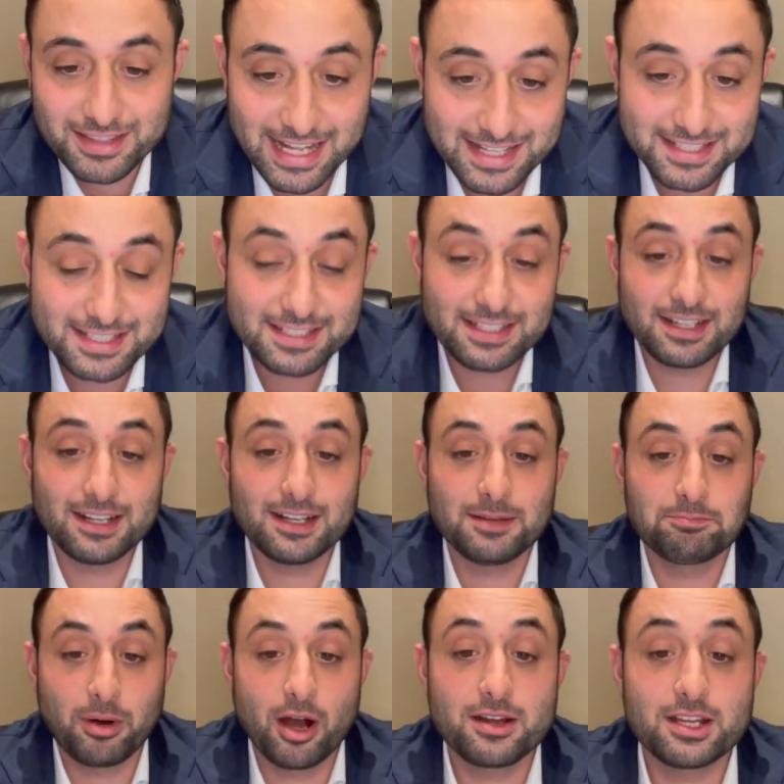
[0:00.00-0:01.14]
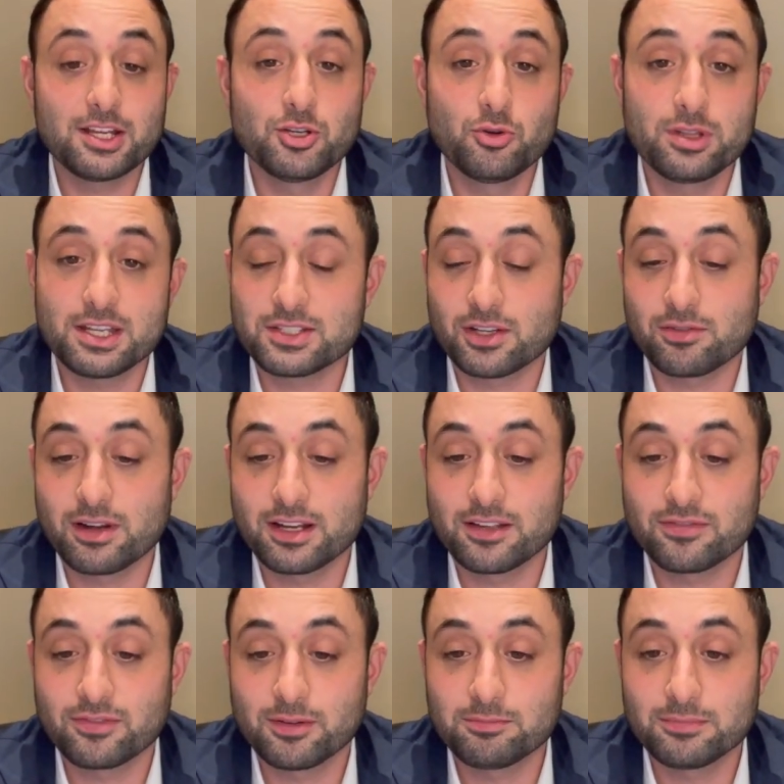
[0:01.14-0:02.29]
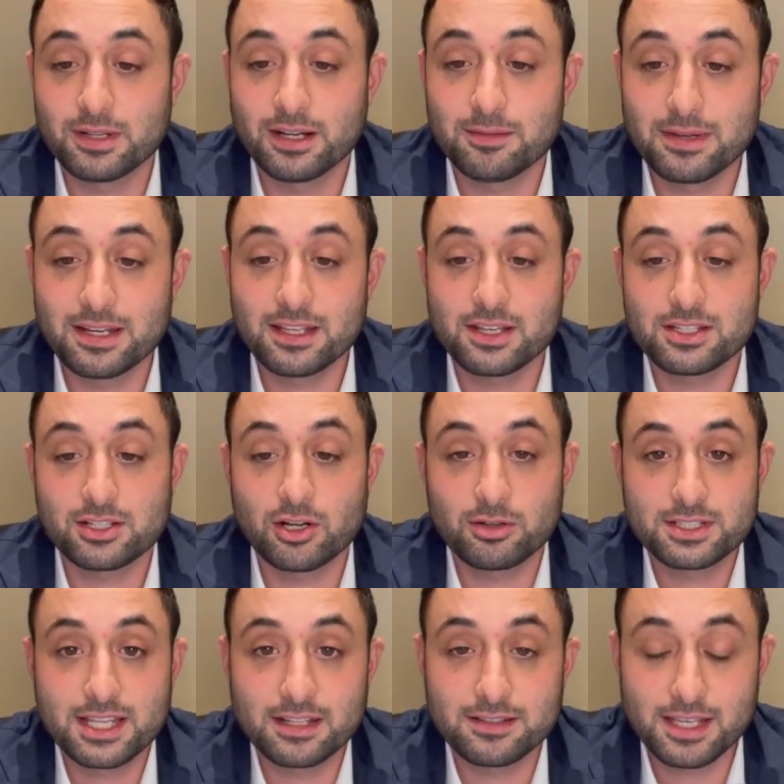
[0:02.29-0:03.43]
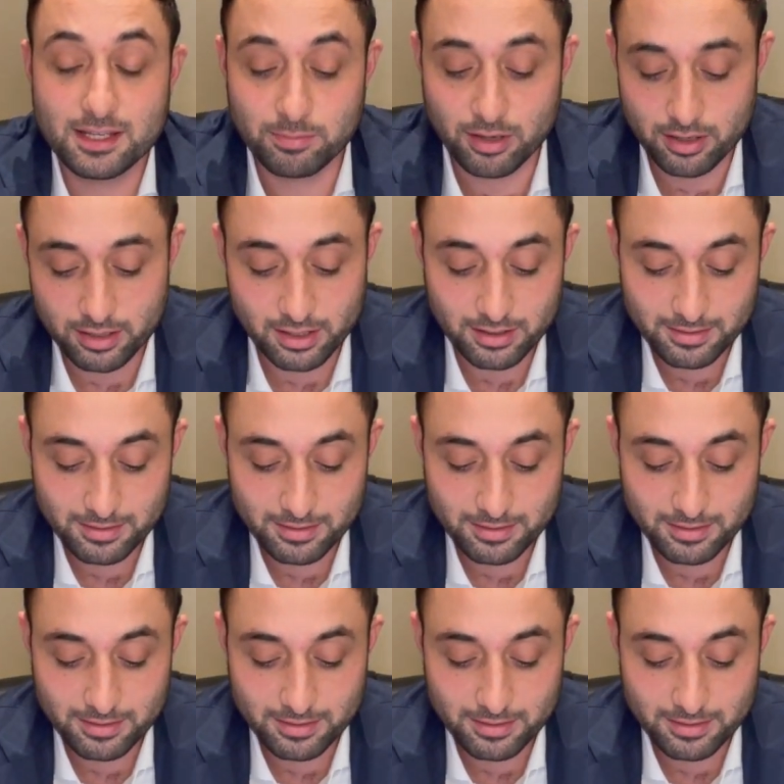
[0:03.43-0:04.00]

That's uh, Barney knew this already from uh, many years ago. Sadiq Barney.